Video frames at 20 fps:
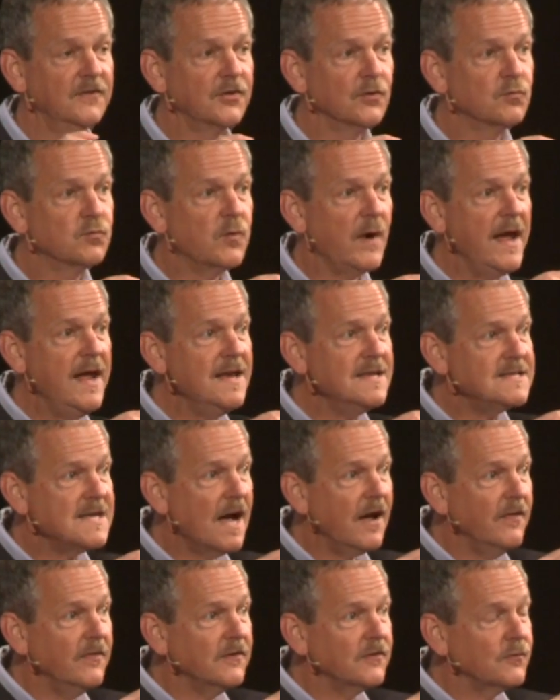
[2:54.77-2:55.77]
To write
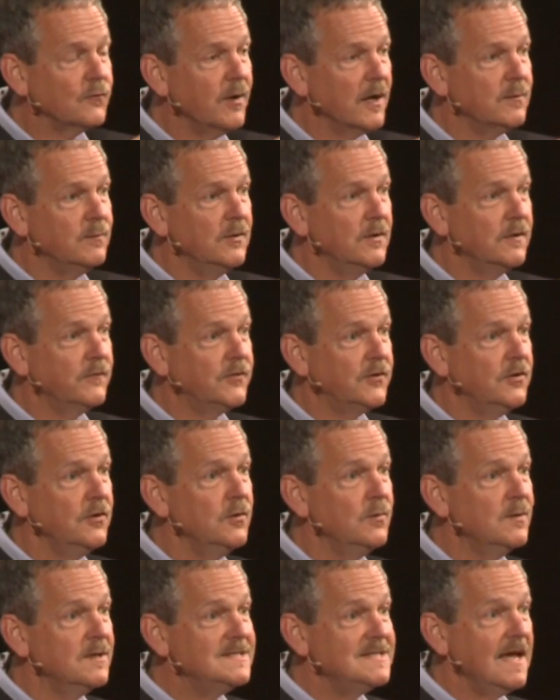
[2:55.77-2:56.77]
down the square root of
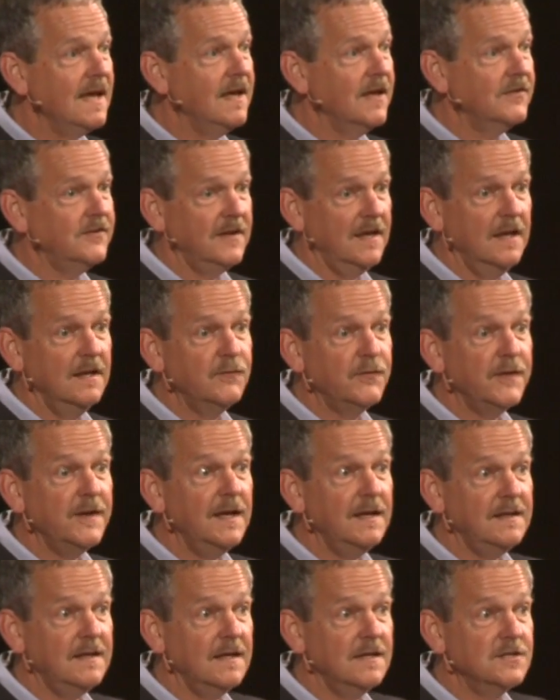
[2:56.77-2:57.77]
2 would take us
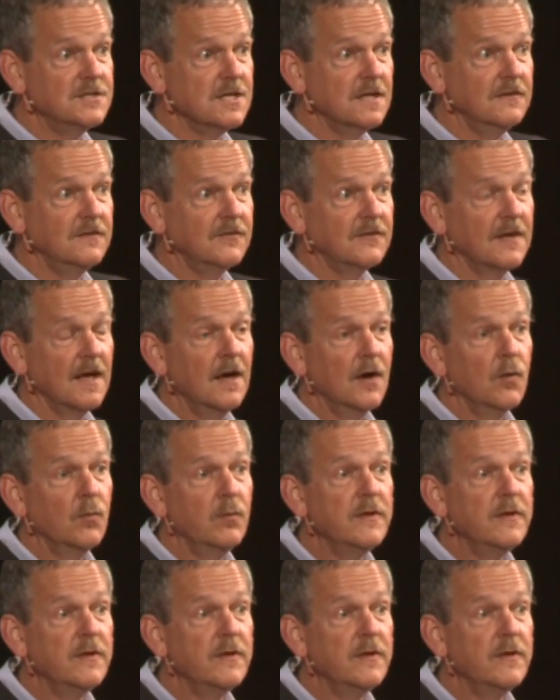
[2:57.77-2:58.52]
infinite digits